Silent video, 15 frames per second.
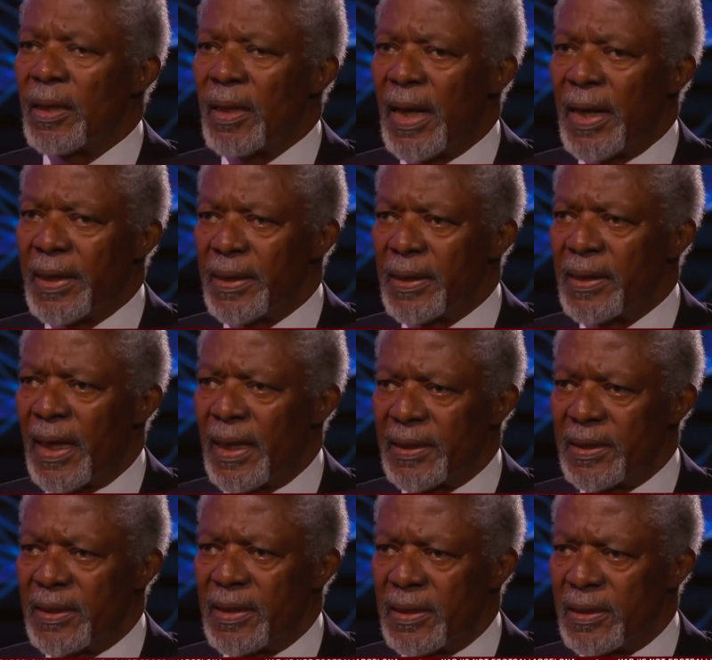I
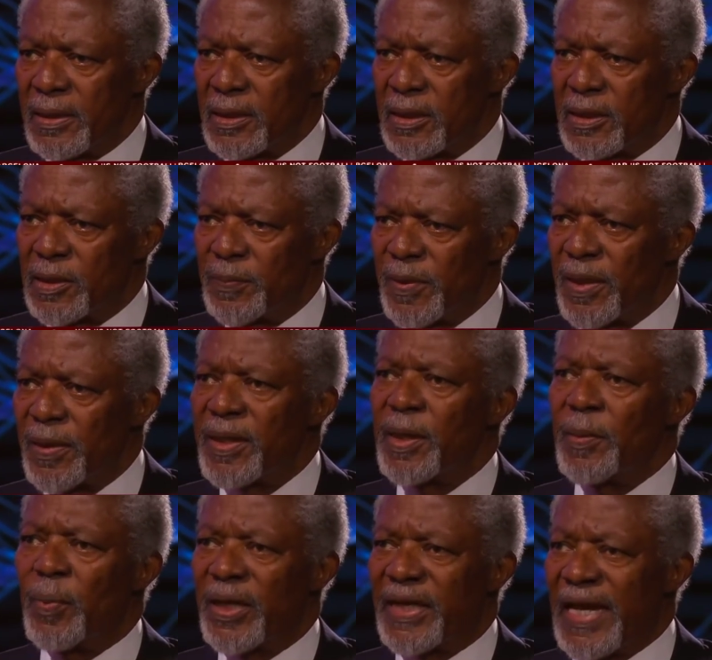didn't...
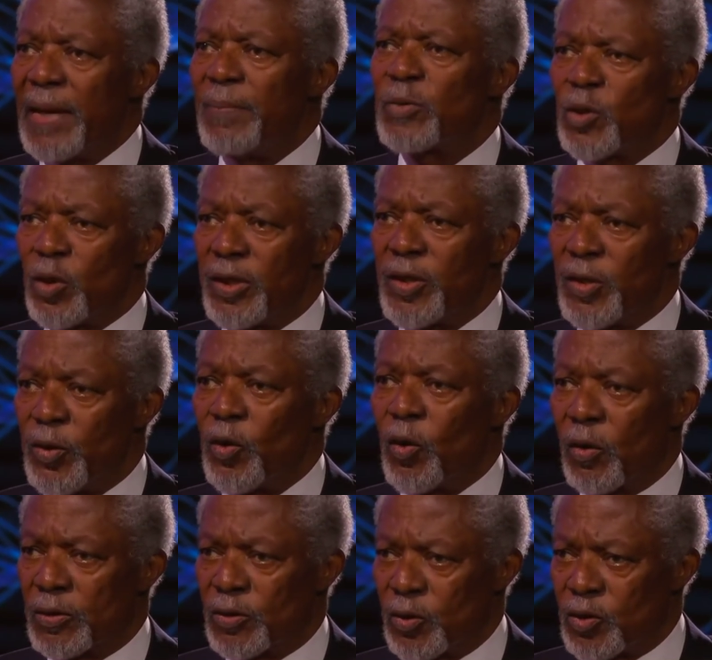He came to New
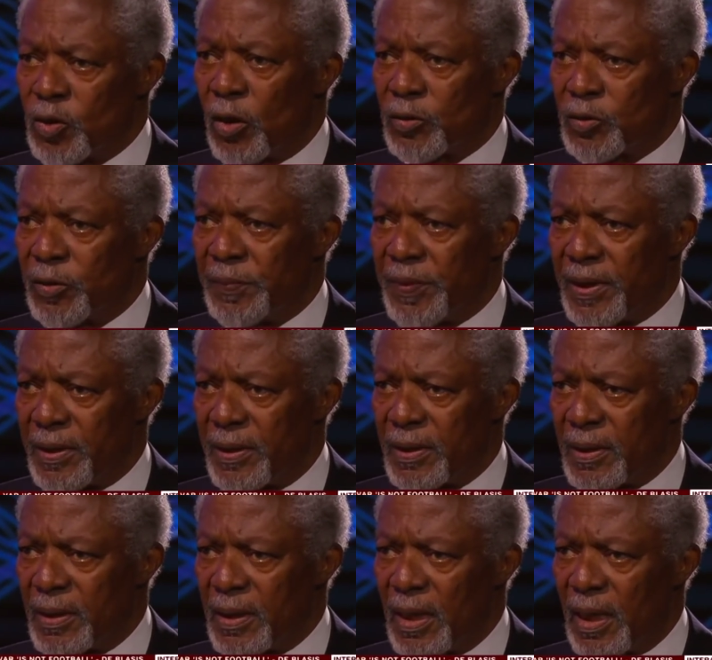York to talk to me.
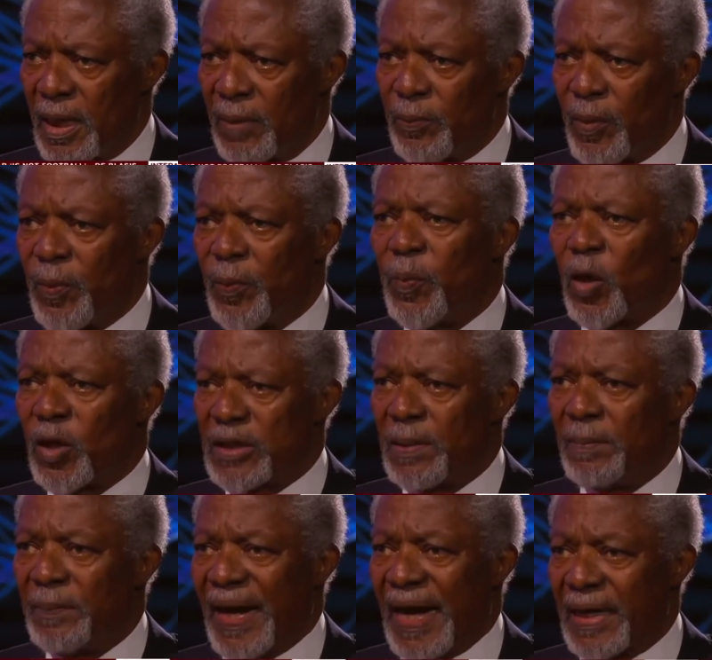We brought
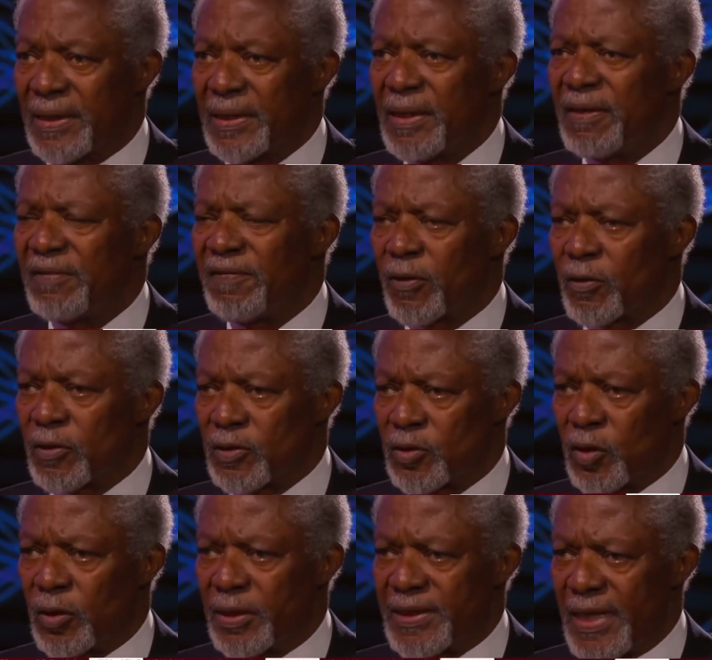him back for
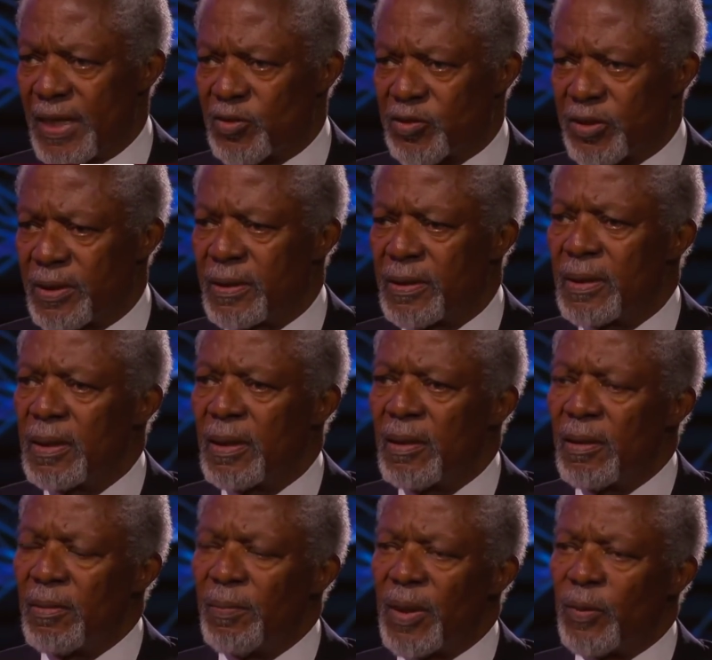consultation.
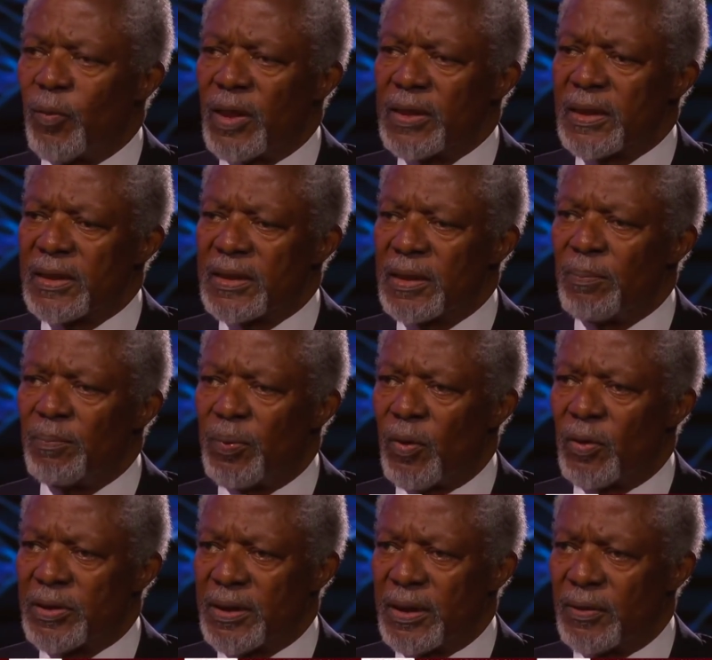But what is
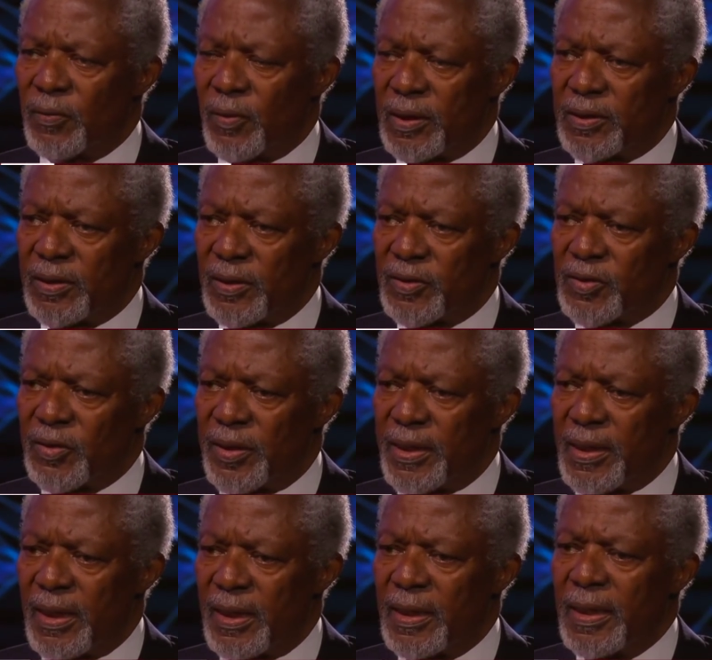important, what you should
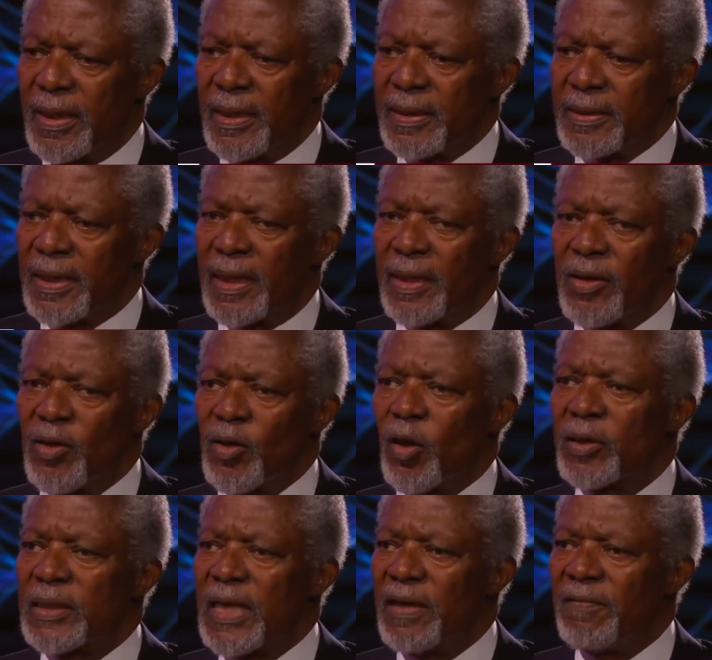hear, is that
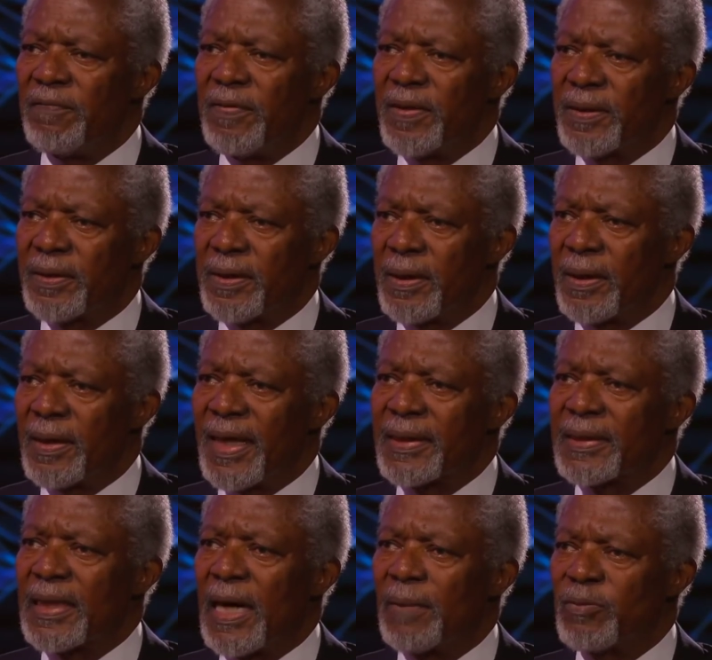not everything
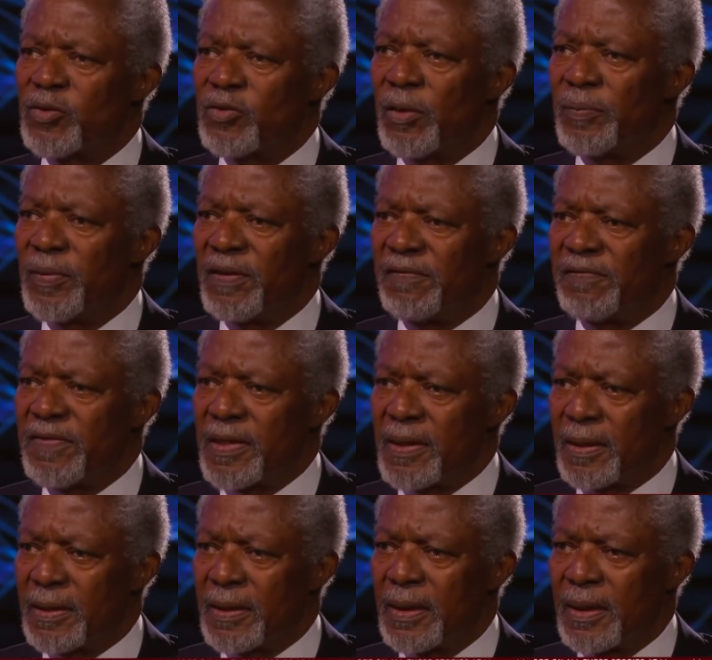that comes from the
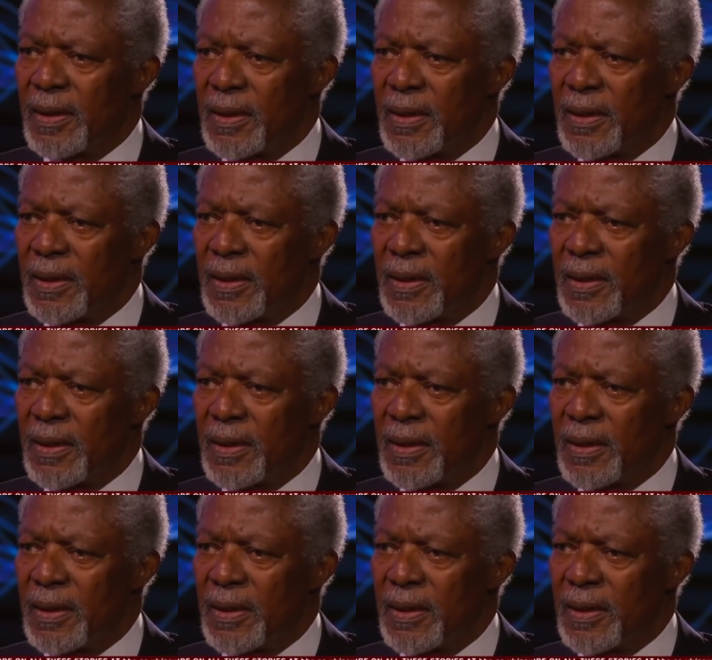field